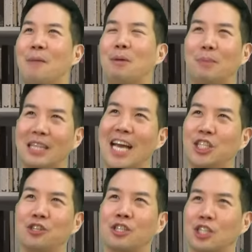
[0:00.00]
but
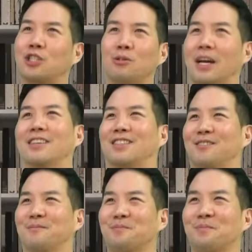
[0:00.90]
Malaysians are just too nice,
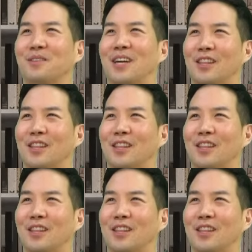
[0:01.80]
right?